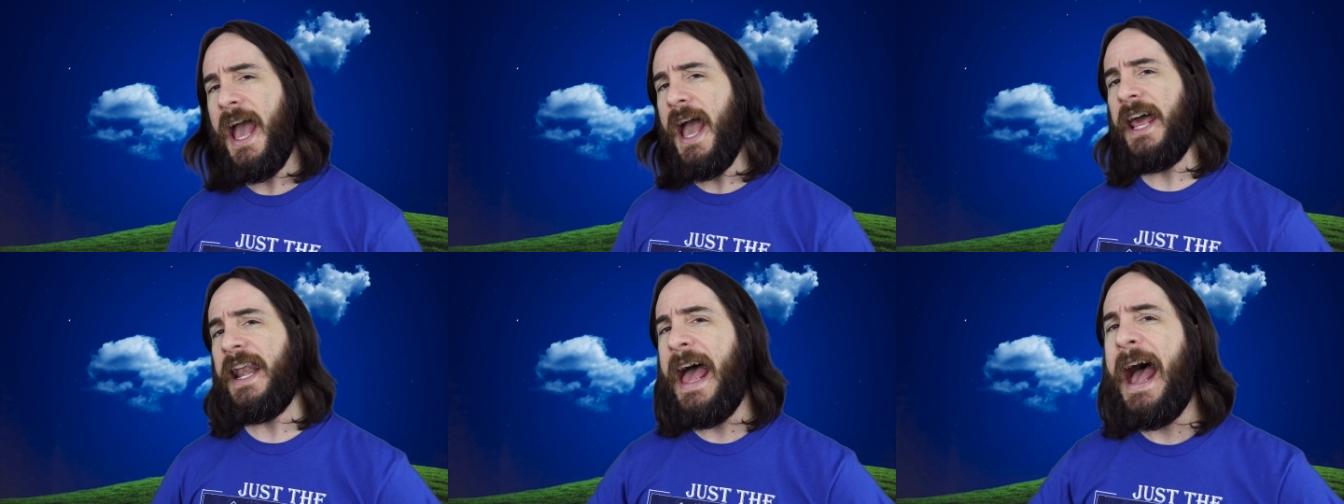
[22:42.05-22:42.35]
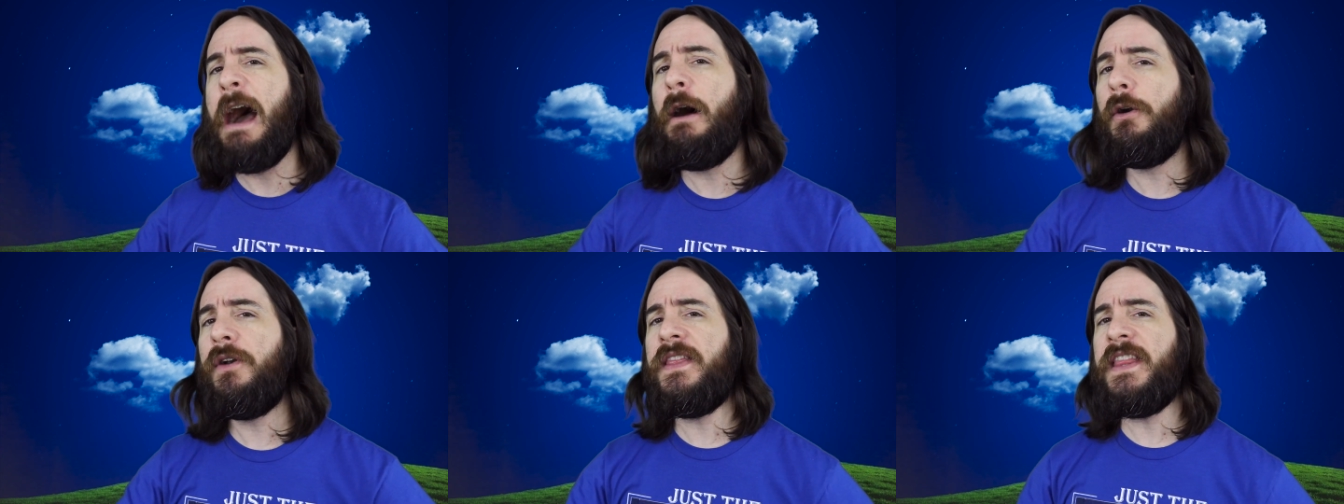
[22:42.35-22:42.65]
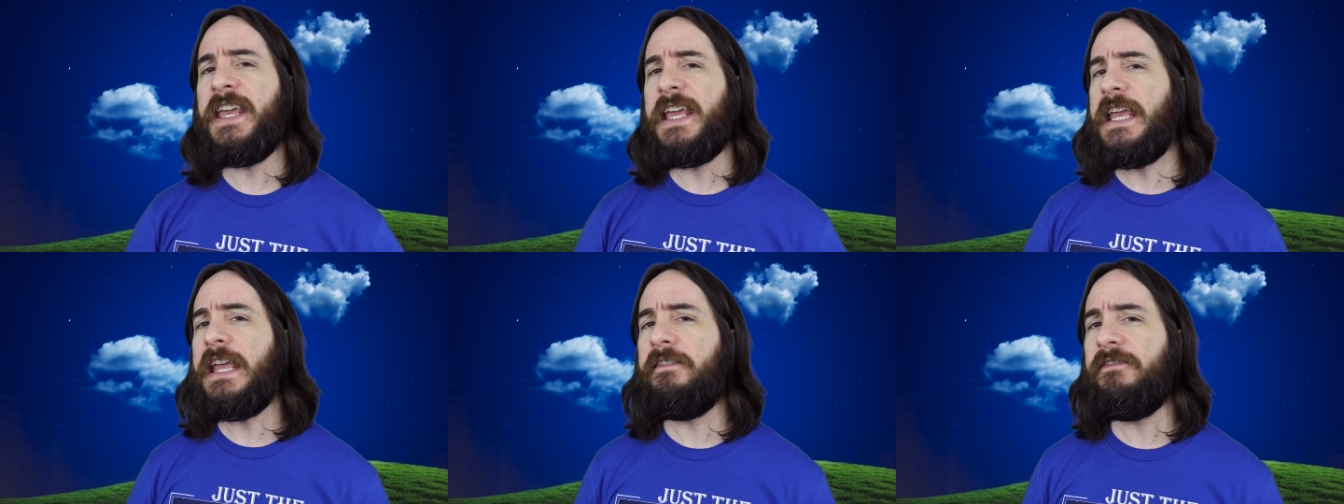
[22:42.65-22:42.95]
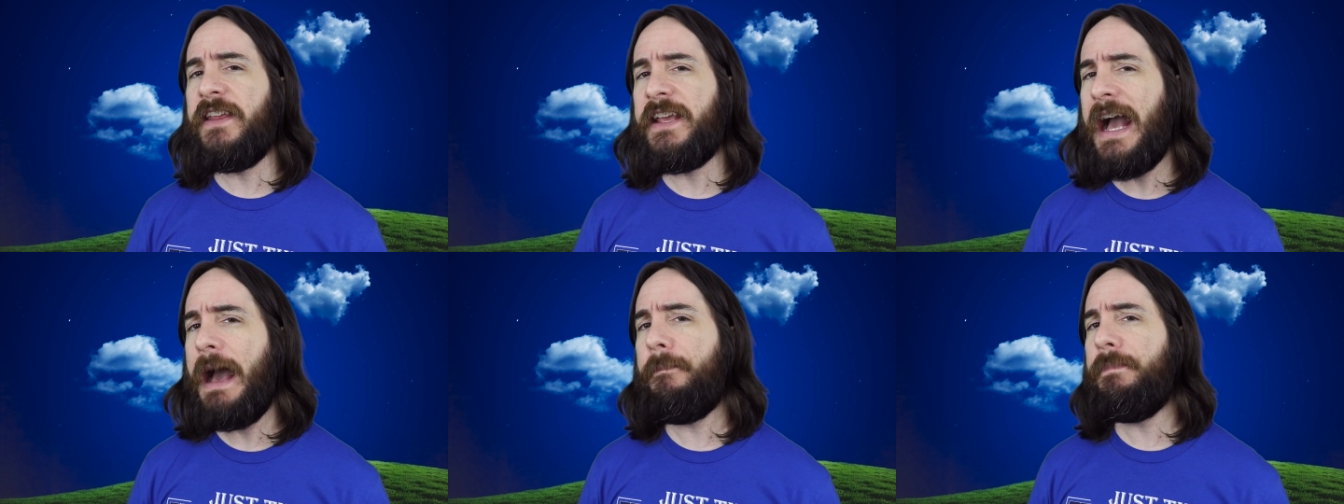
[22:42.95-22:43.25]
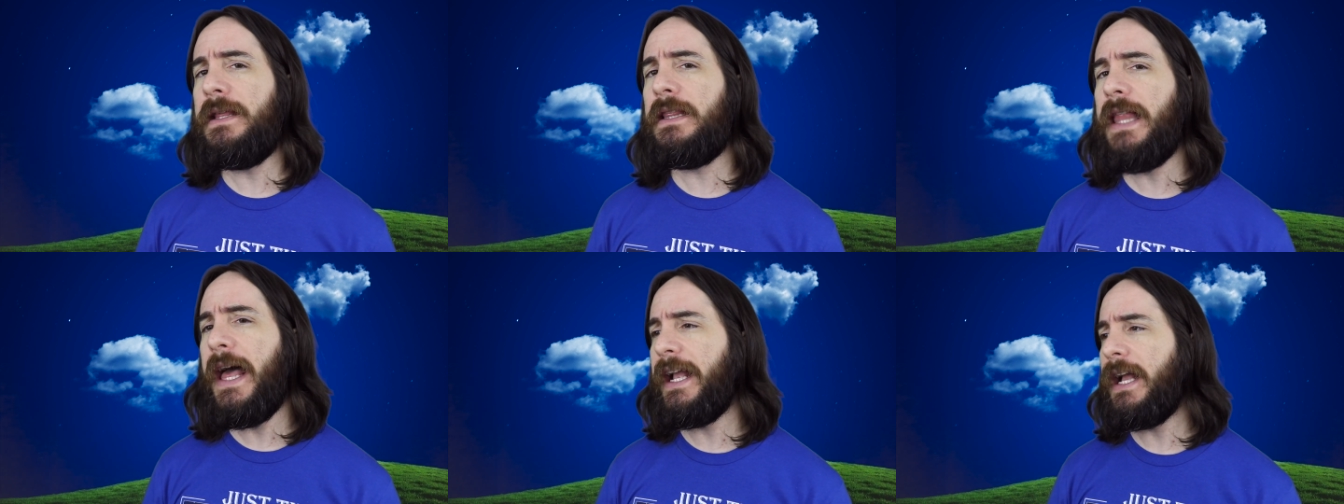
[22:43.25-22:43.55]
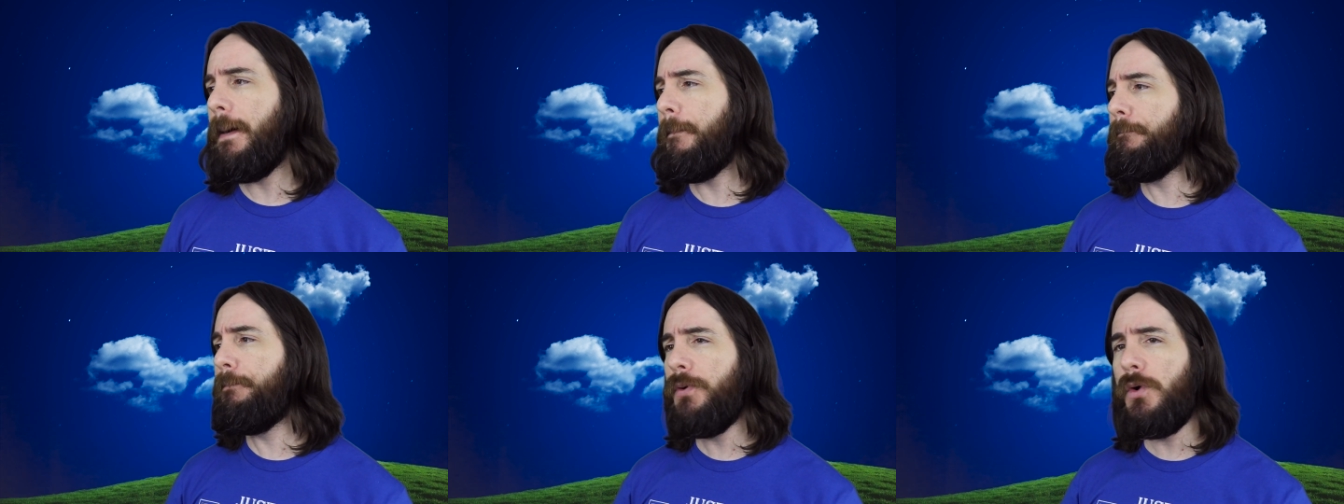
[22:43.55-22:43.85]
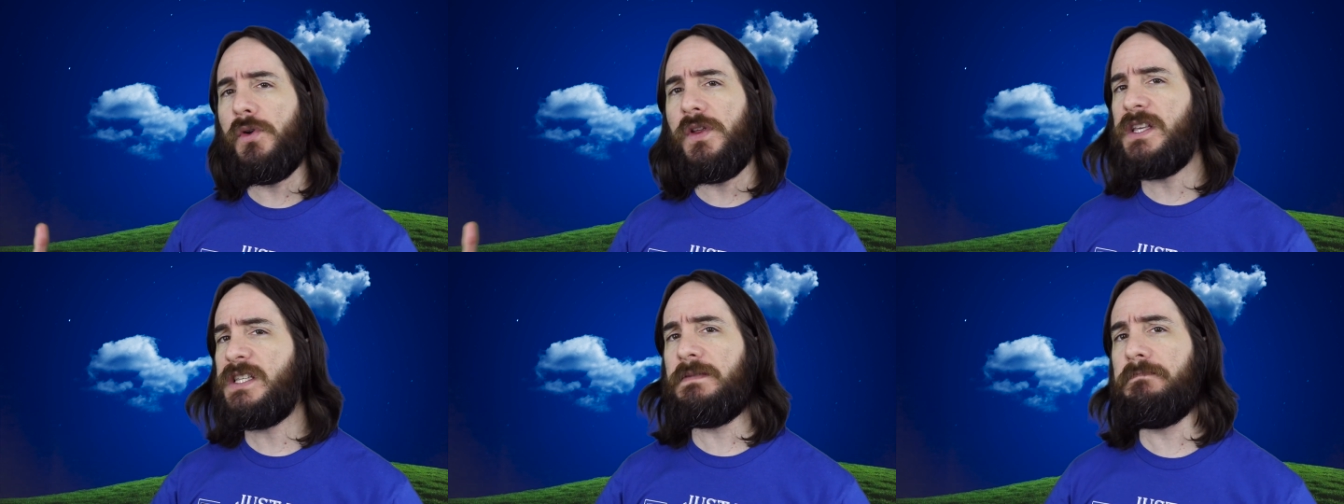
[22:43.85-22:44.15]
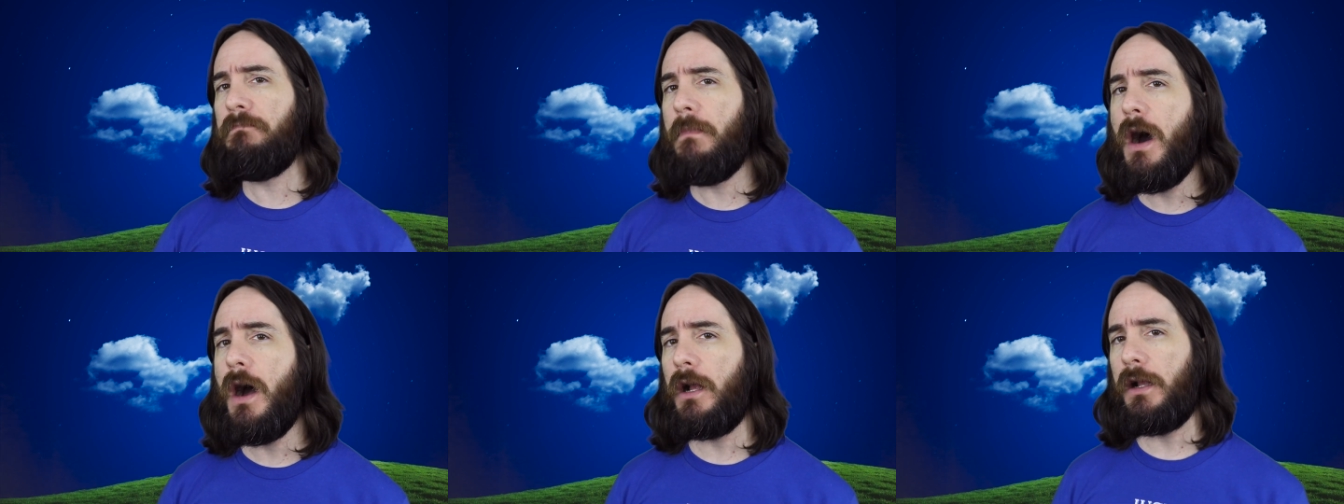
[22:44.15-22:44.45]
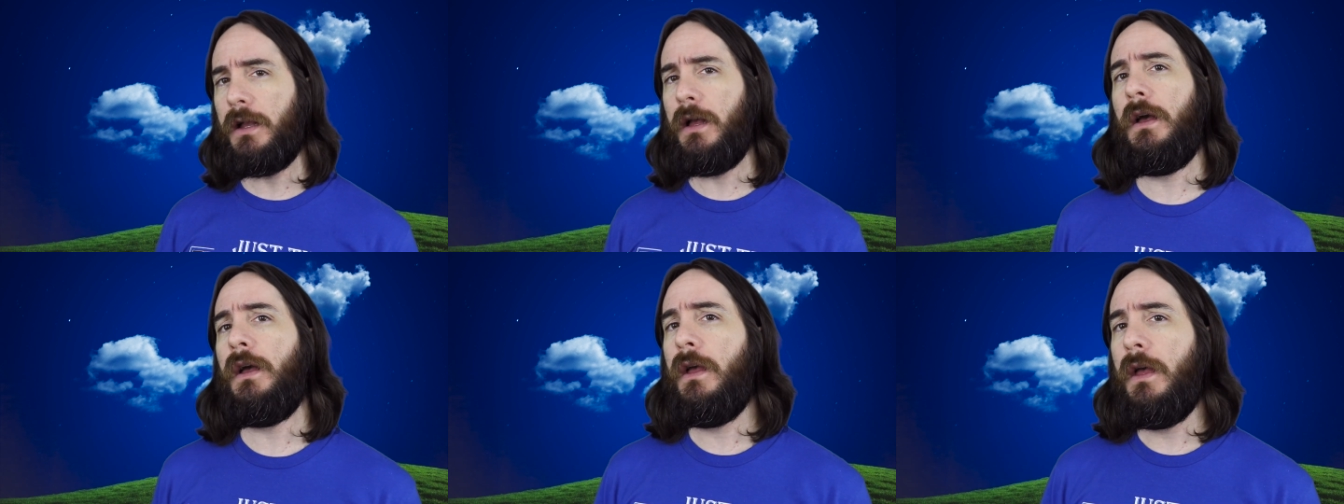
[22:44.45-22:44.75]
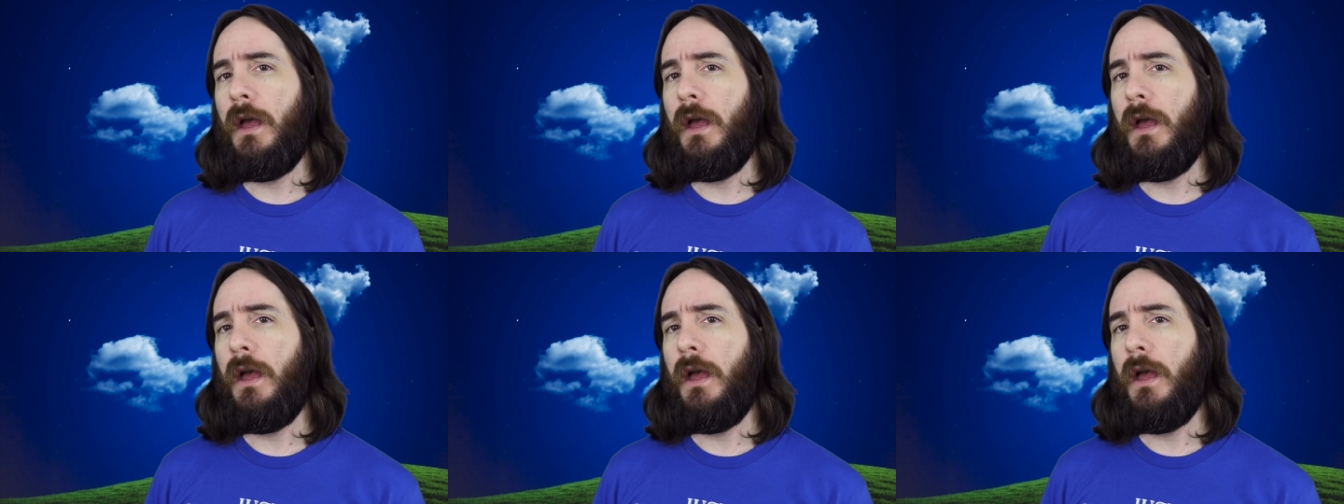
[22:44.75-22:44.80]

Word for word: an hour in the evening. I'd be like a Buddhist monk.